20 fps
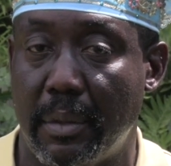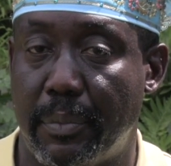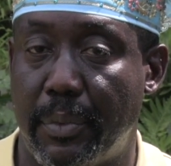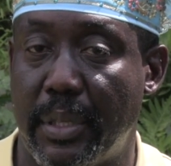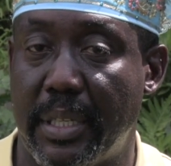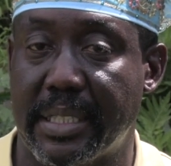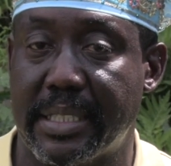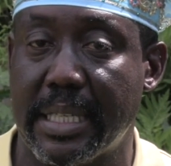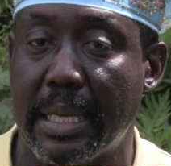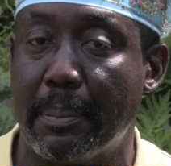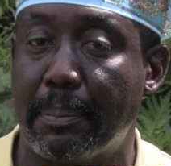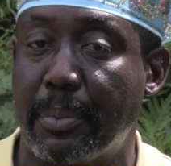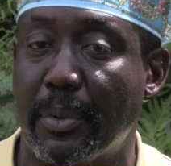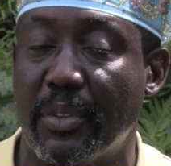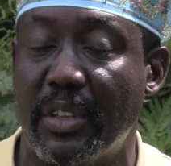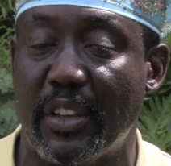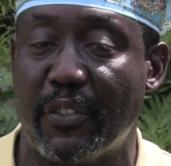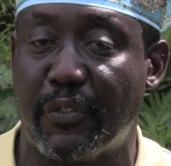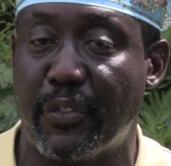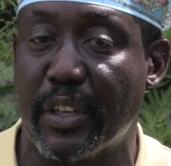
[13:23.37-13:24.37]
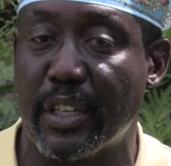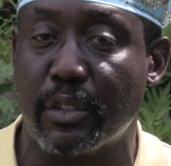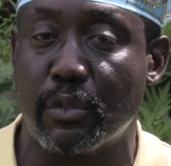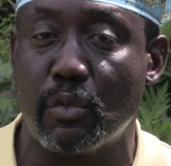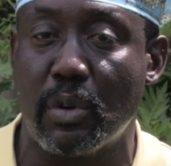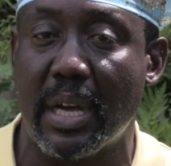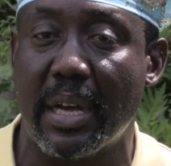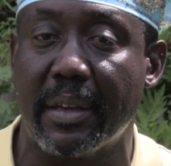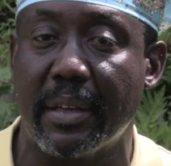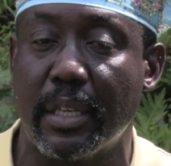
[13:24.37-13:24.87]
For example, the first
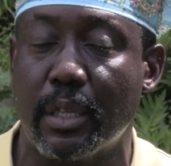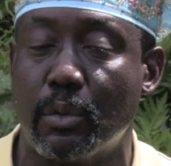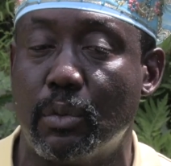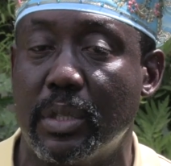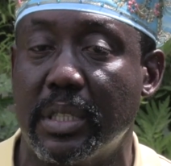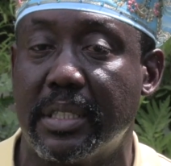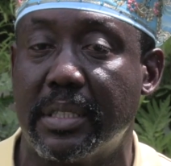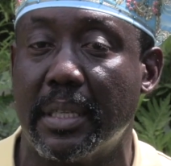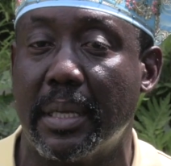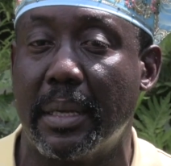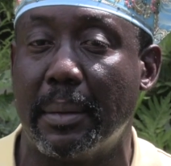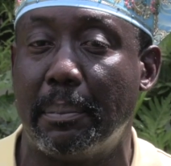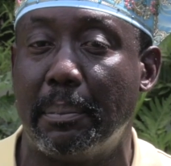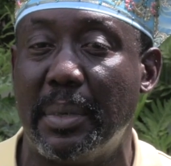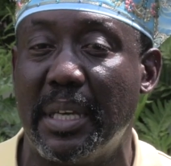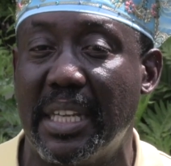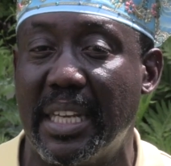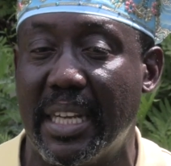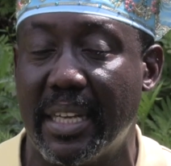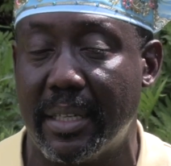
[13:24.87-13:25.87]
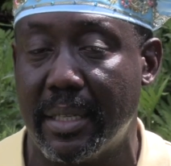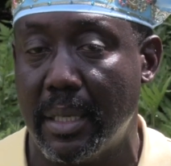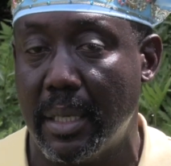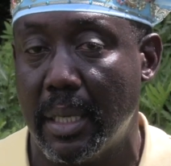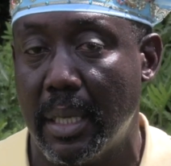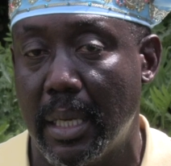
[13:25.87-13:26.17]
one is with a bitter